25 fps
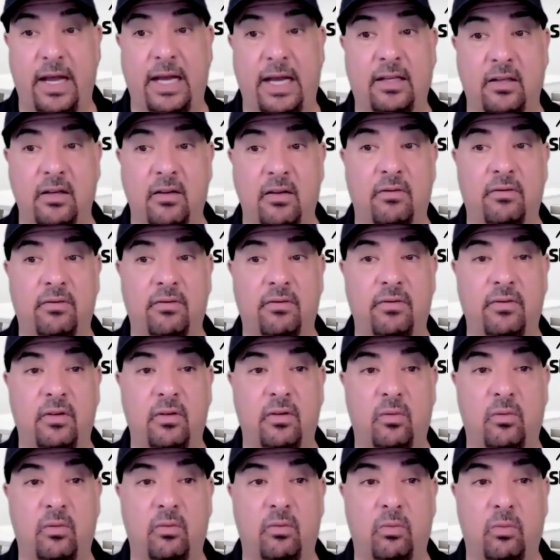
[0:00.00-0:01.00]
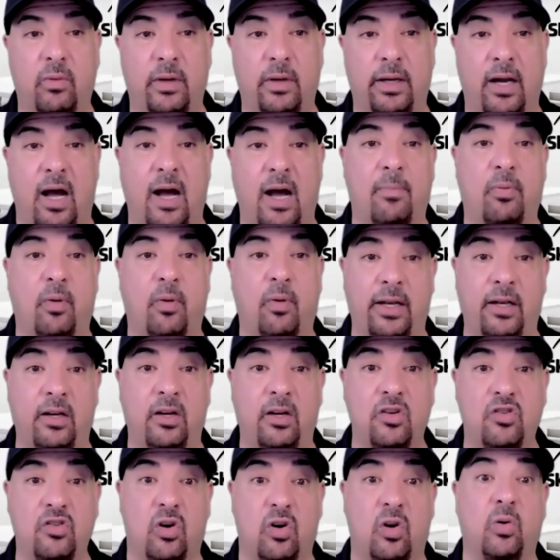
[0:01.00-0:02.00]
effective when
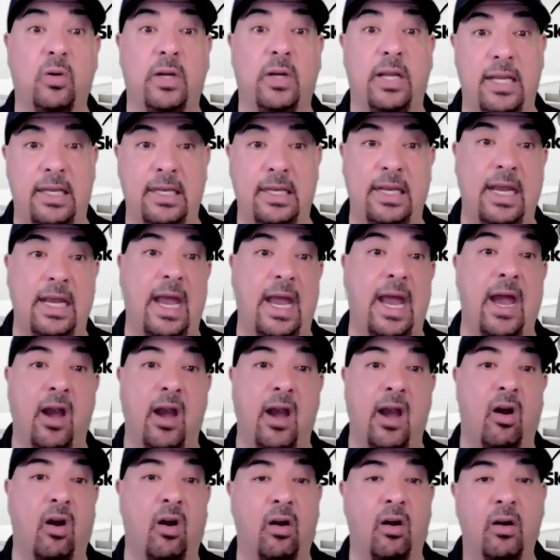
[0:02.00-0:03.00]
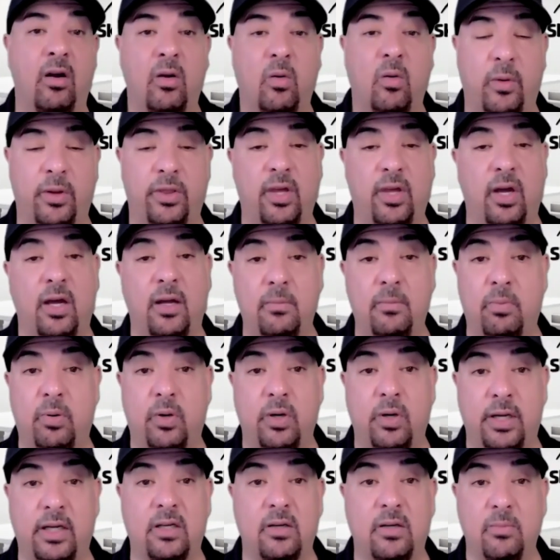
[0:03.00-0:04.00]
operating a drone in the air with
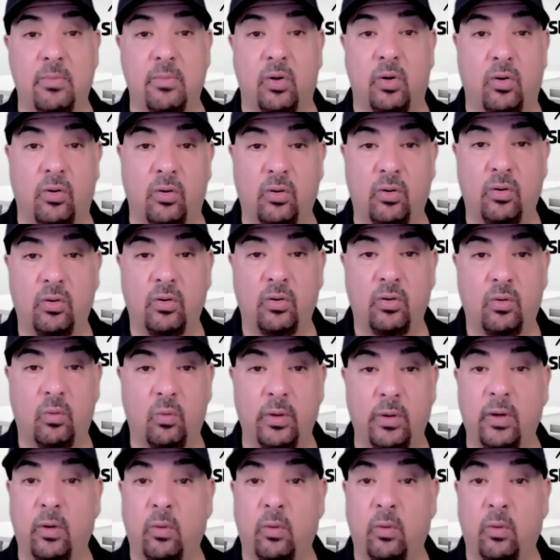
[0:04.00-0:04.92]
unpredictable